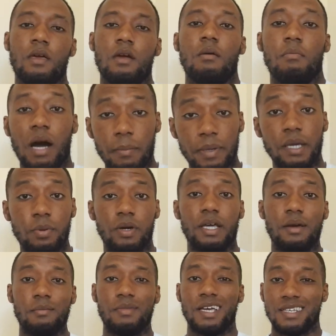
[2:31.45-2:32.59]
My people
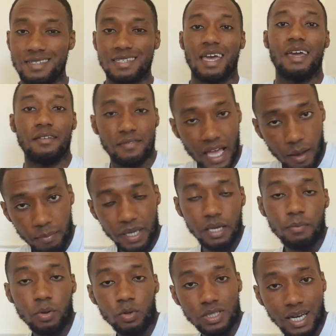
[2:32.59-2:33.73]
them saved their
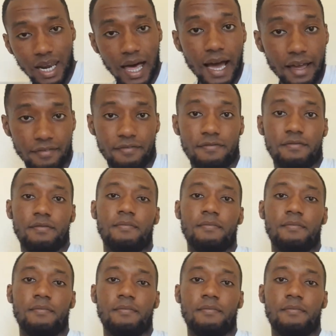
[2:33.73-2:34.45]
people's life.